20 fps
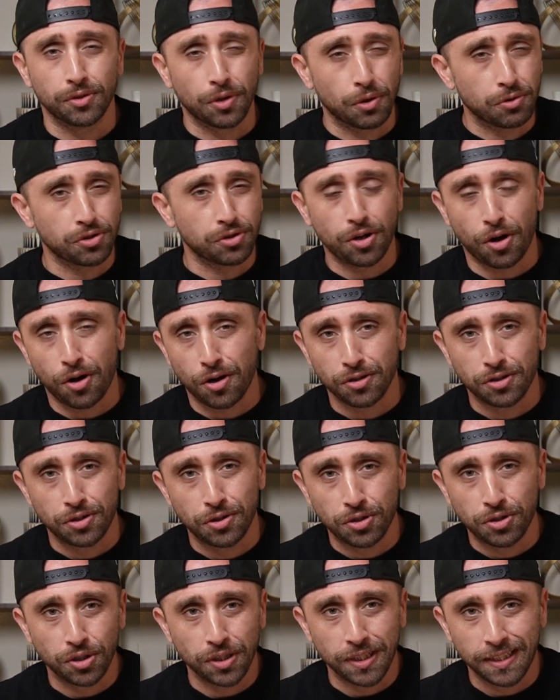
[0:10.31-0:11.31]
those talks
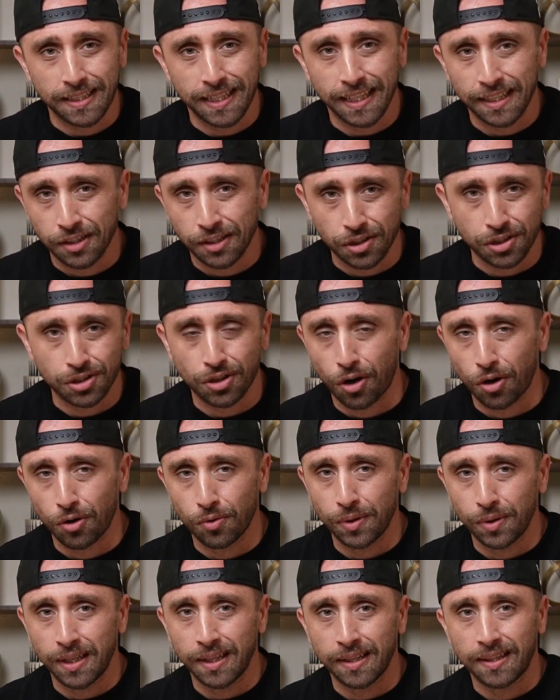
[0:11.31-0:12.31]
usually tend to start
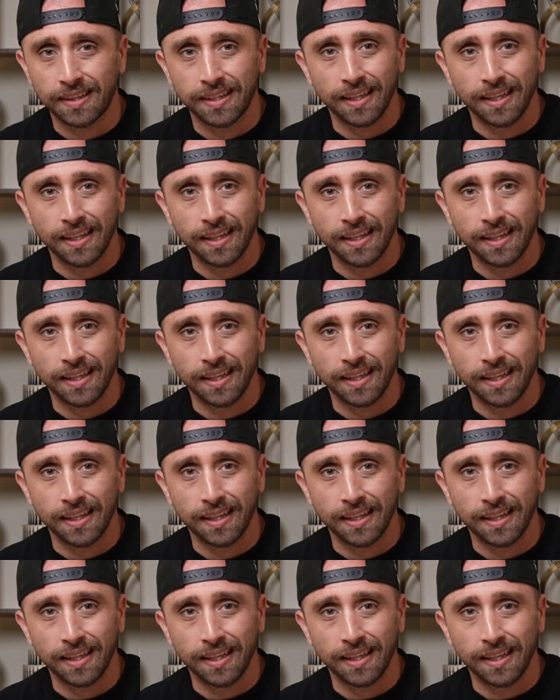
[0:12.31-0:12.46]
with